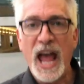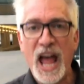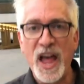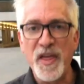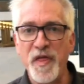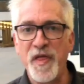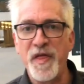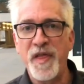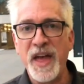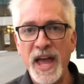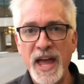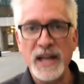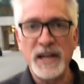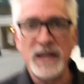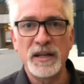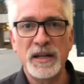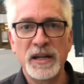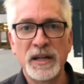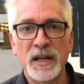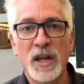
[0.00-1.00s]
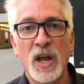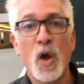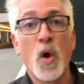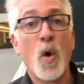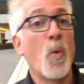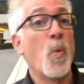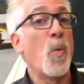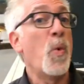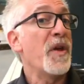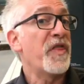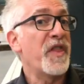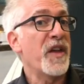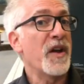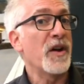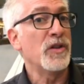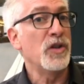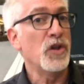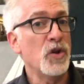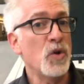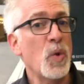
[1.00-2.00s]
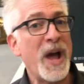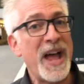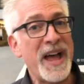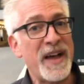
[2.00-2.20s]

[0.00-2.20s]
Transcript: And then with their new